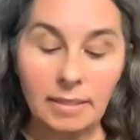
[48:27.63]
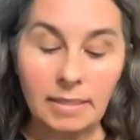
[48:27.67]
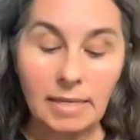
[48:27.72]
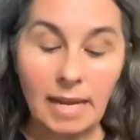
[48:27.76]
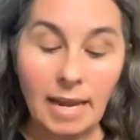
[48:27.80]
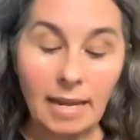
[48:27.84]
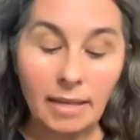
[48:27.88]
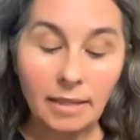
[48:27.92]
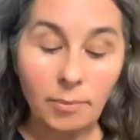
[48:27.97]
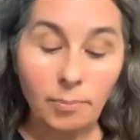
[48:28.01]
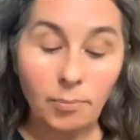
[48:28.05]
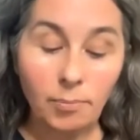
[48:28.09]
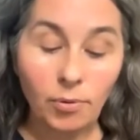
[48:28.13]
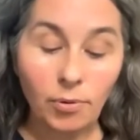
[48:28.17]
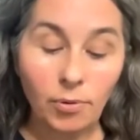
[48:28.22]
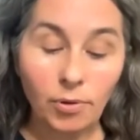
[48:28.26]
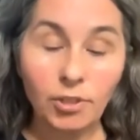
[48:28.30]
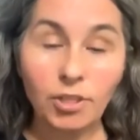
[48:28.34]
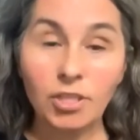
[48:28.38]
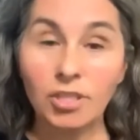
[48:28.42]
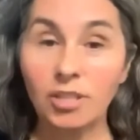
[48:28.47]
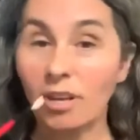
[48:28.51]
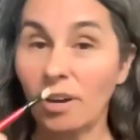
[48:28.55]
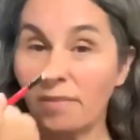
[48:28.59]
take the
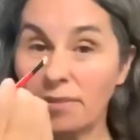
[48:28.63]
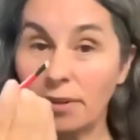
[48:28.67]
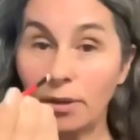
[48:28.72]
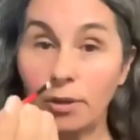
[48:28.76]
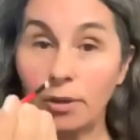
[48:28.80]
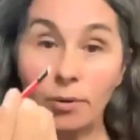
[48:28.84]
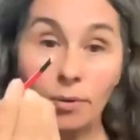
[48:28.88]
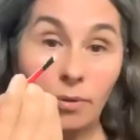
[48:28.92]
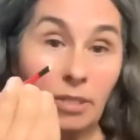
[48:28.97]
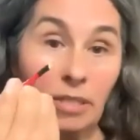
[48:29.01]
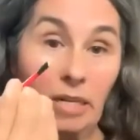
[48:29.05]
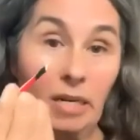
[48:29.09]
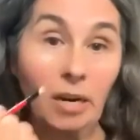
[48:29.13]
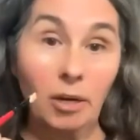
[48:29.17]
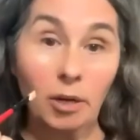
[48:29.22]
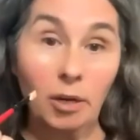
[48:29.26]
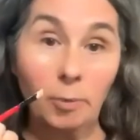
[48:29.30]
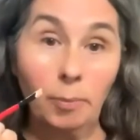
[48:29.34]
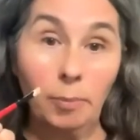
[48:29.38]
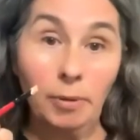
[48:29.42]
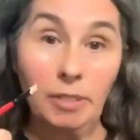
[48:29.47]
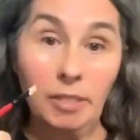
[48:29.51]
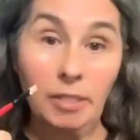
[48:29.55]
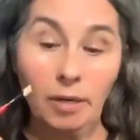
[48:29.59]
brush that I've used and I
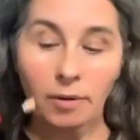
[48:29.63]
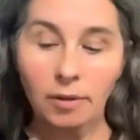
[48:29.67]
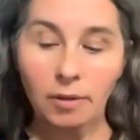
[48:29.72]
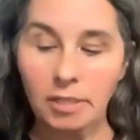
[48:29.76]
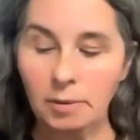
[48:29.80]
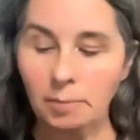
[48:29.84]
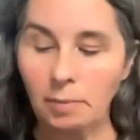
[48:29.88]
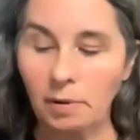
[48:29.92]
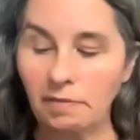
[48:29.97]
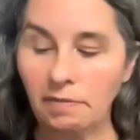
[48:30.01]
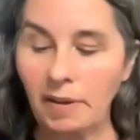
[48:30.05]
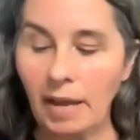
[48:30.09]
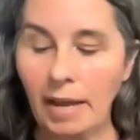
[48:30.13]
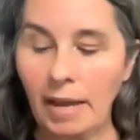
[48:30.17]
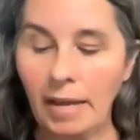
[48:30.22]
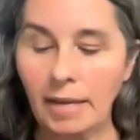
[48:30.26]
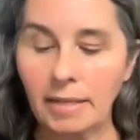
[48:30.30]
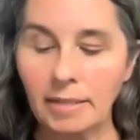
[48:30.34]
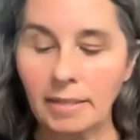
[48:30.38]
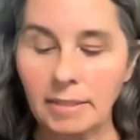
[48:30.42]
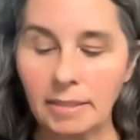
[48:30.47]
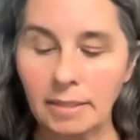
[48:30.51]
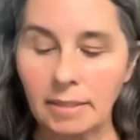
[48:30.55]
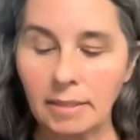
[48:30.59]
could put it onto my
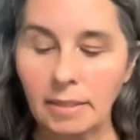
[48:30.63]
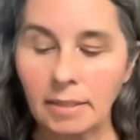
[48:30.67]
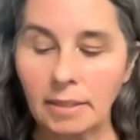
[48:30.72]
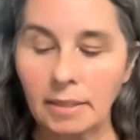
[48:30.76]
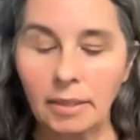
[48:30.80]
face,